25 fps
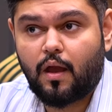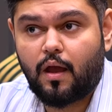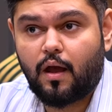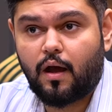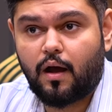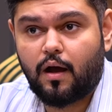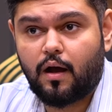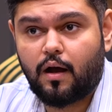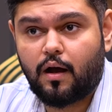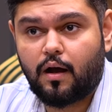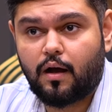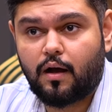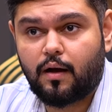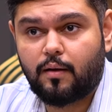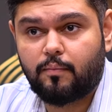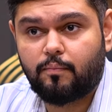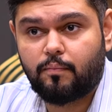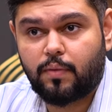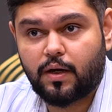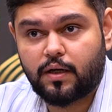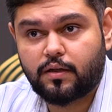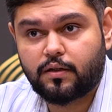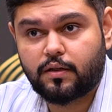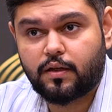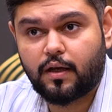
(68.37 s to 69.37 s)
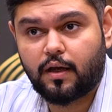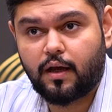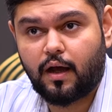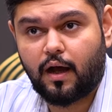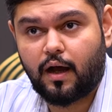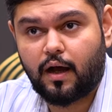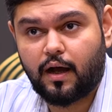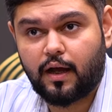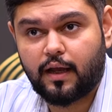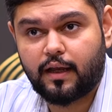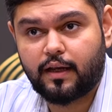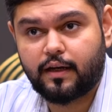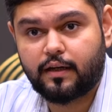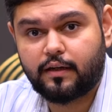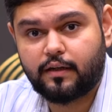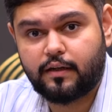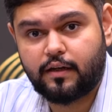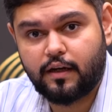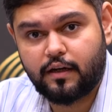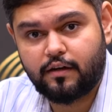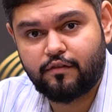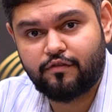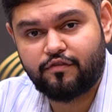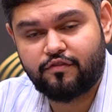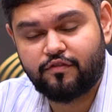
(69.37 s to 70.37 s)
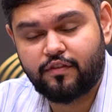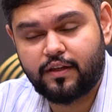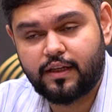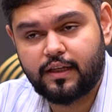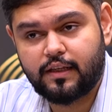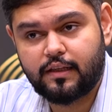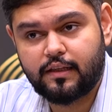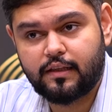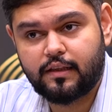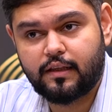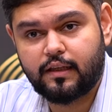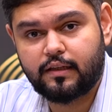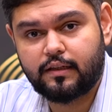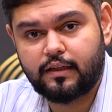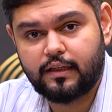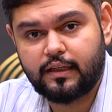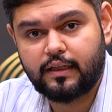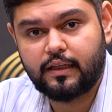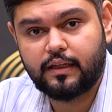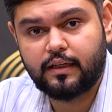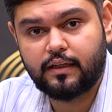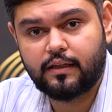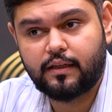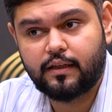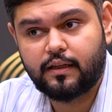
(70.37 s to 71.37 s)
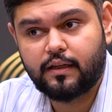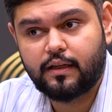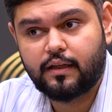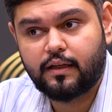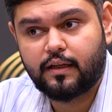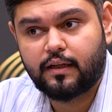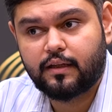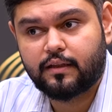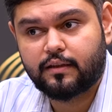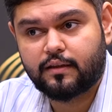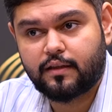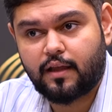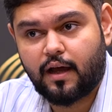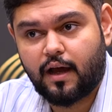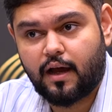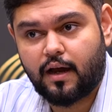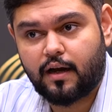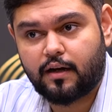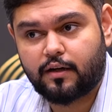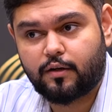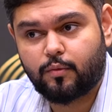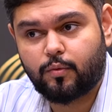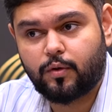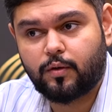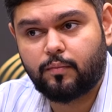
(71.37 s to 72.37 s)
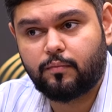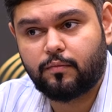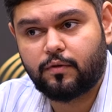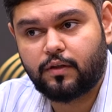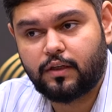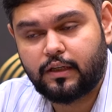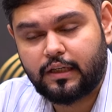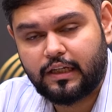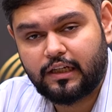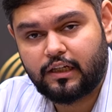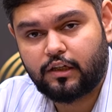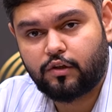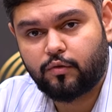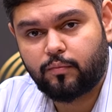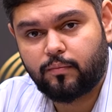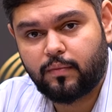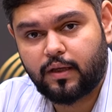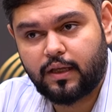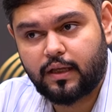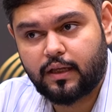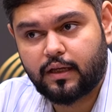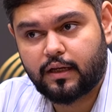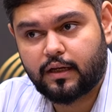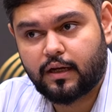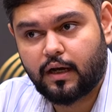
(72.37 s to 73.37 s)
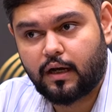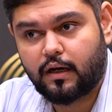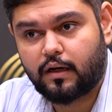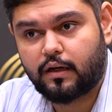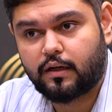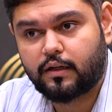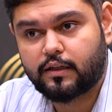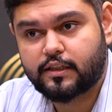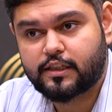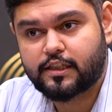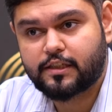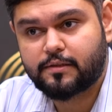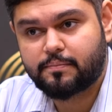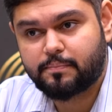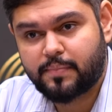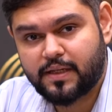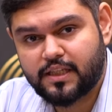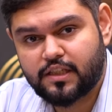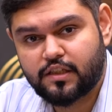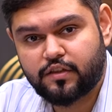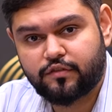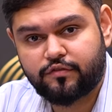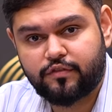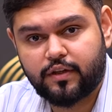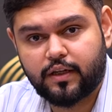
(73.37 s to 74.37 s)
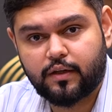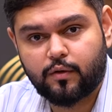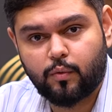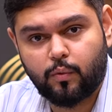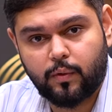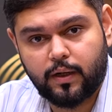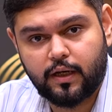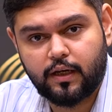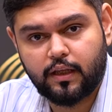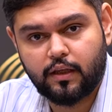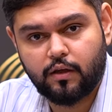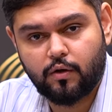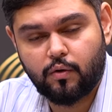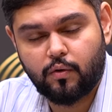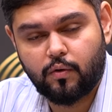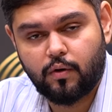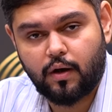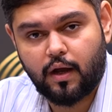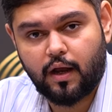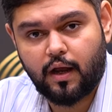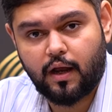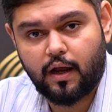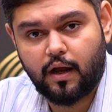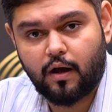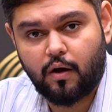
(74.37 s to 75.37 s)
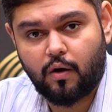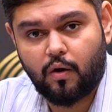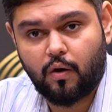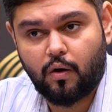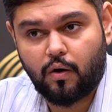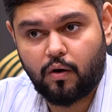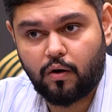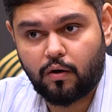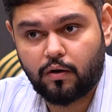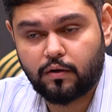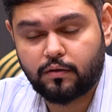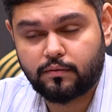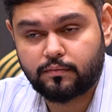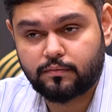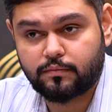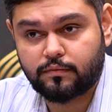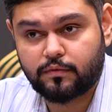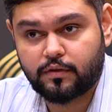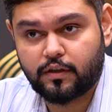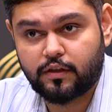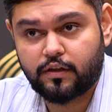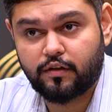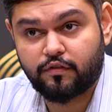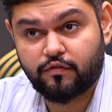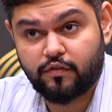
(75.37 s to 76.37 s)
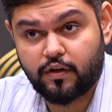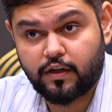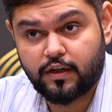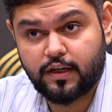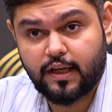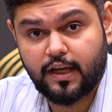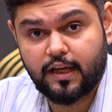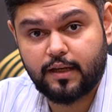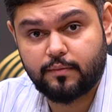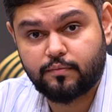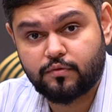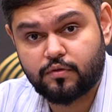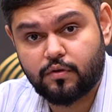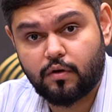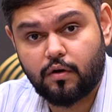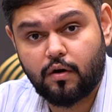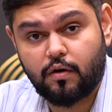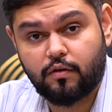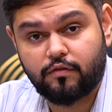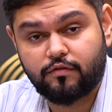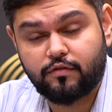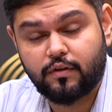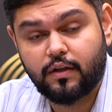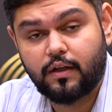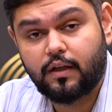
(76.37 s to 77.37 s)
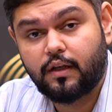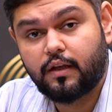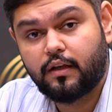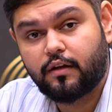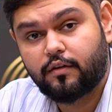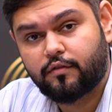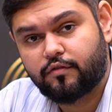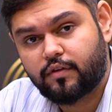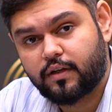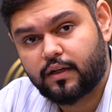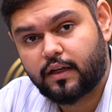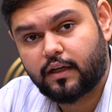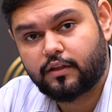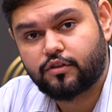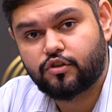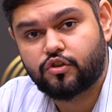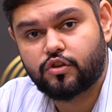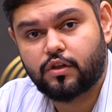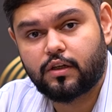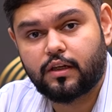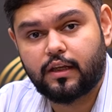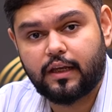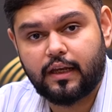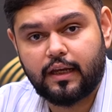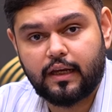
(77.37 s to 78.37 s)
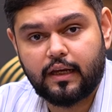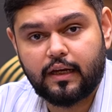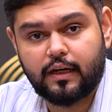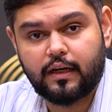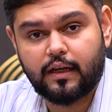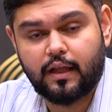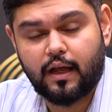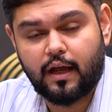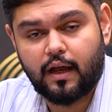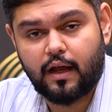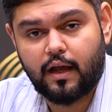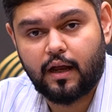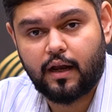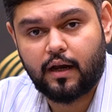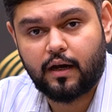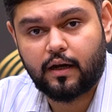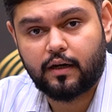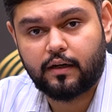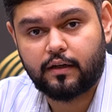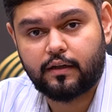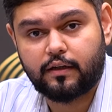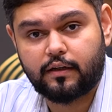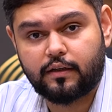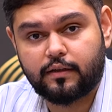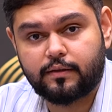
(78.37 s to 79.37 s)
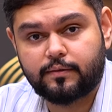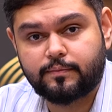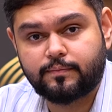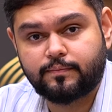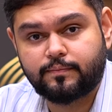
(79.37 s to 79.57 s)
But I did feel the need that we need to make a specific video on the different types of financial aid and